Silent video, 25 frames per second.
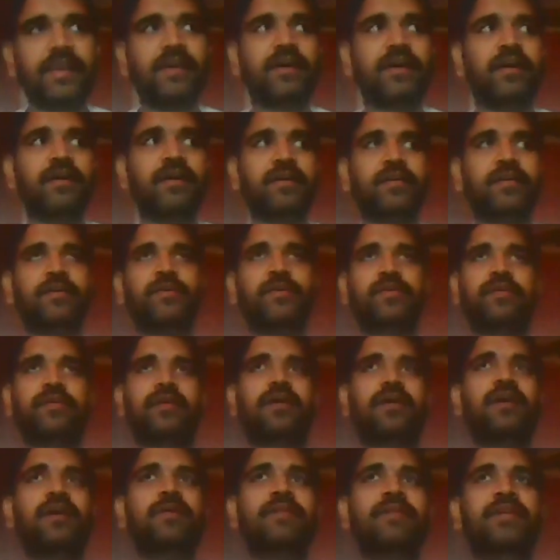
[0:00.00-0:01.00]
a
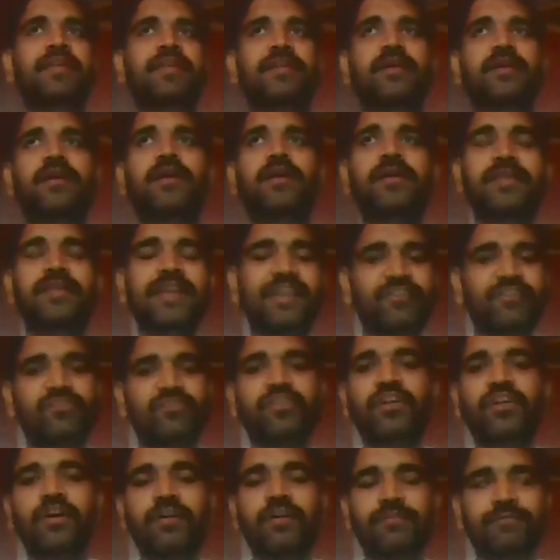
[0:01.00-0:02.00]
a, a
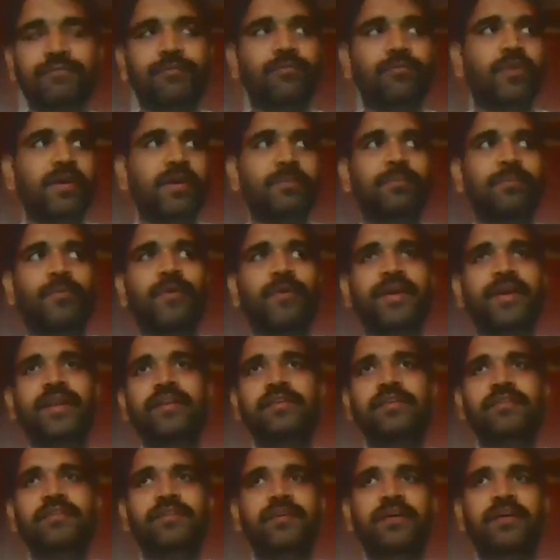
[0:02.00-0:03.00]
nation of
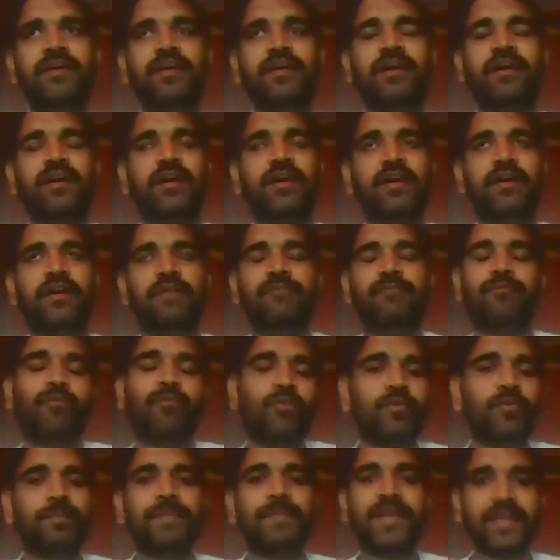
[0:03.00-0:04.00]

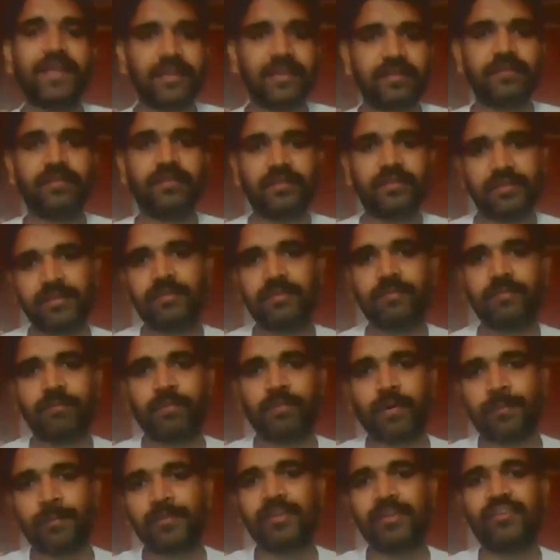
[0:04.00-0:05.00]
1.4 billion
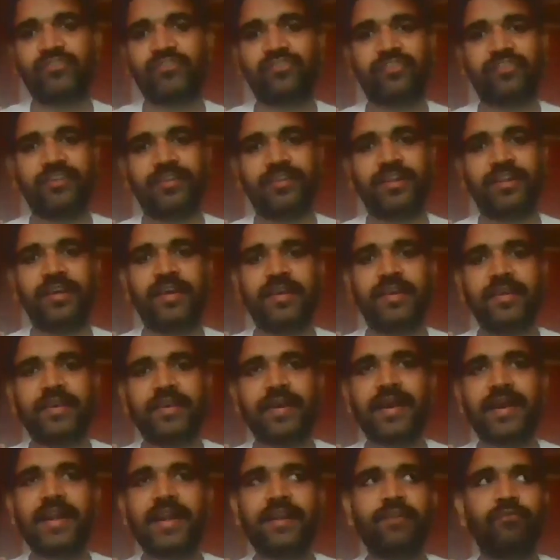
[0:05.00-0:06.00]
population,
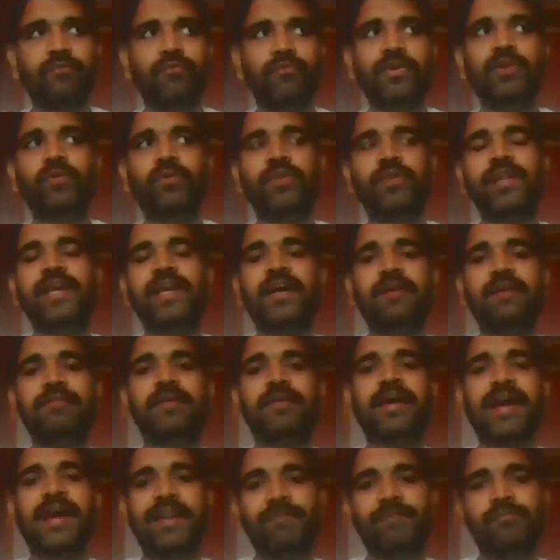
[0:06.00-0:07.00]
and we only have a
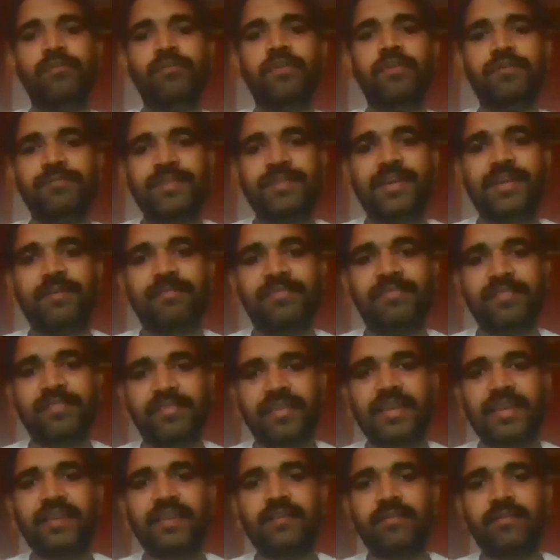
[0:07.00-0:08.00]
handful of names
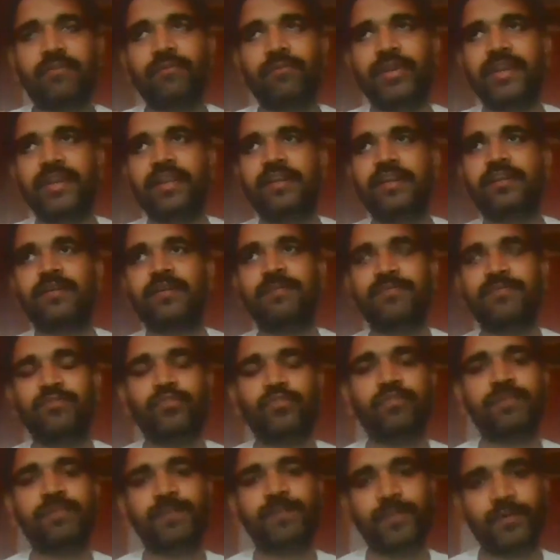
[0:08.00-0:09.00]
in when it comes
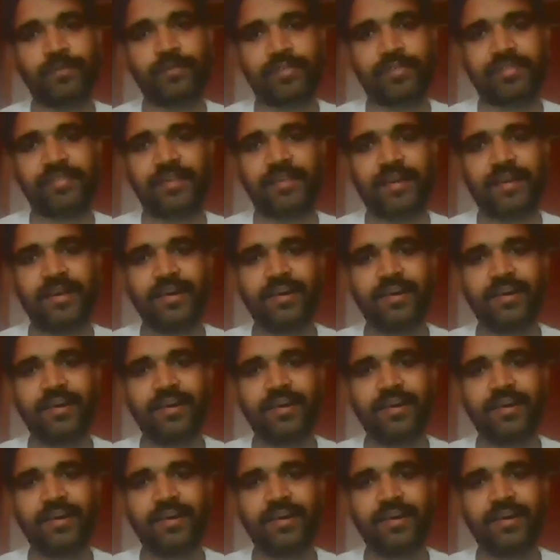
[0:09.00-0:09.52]
to sports